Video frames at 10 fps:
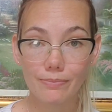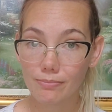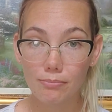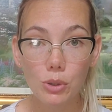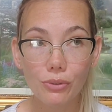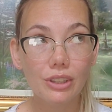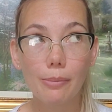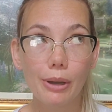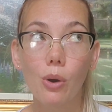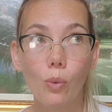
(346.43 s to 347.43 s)
moving the
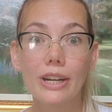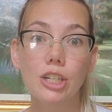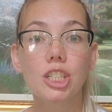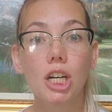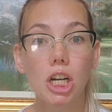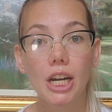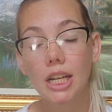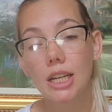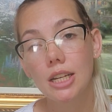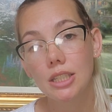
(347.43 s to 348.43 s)
bow when you're
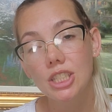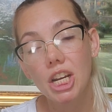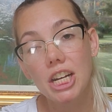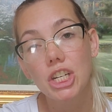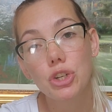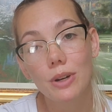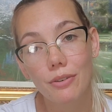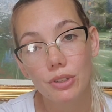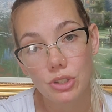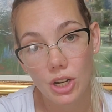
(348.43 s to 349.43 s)
changing to a
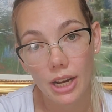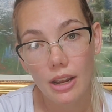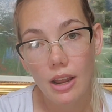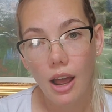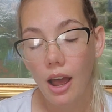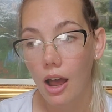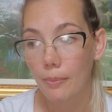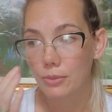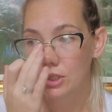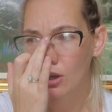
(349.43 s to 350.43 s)
different string.
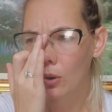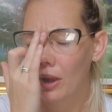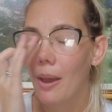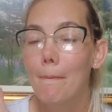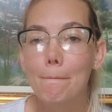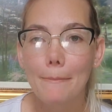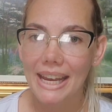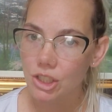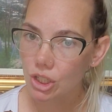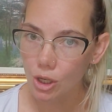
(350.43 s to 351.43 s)
So
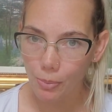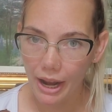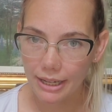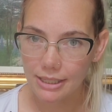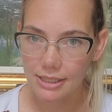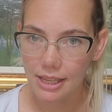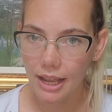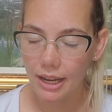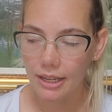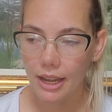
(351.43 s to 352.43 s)
make sure you practice
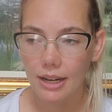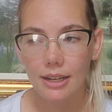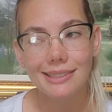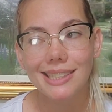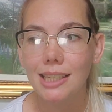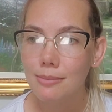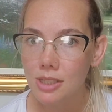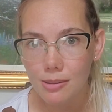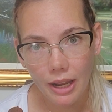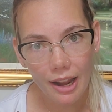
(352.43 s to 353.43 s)
that. Again, it
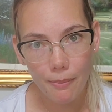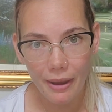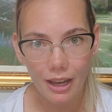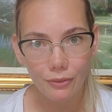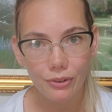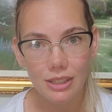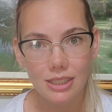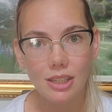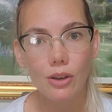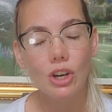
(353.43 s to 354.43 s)
seems kind of painfully
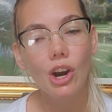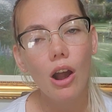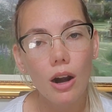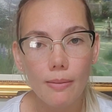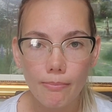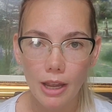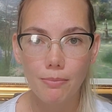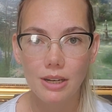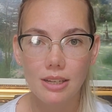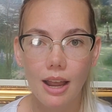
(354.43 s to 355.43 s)
slow. Your arm might
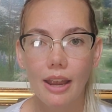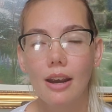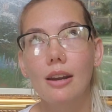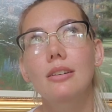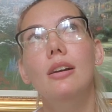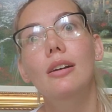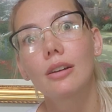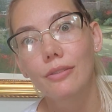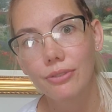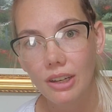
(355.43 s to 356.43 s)
be tired,
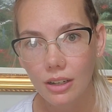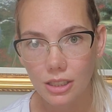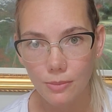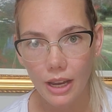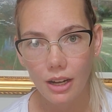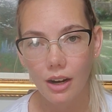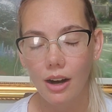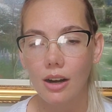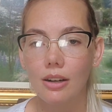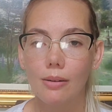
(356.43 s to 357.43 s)
your fingers might
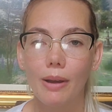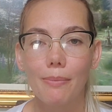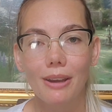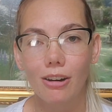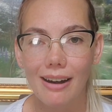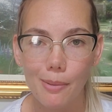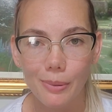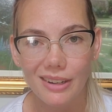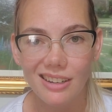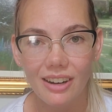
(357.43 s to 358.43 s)
hurt, you might be
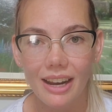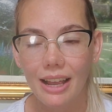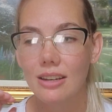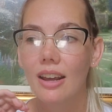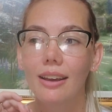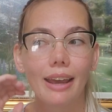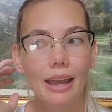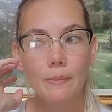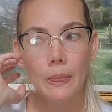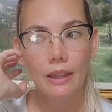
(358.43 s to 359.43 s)
cramping in your hand,
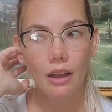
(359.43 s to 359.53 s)
okay?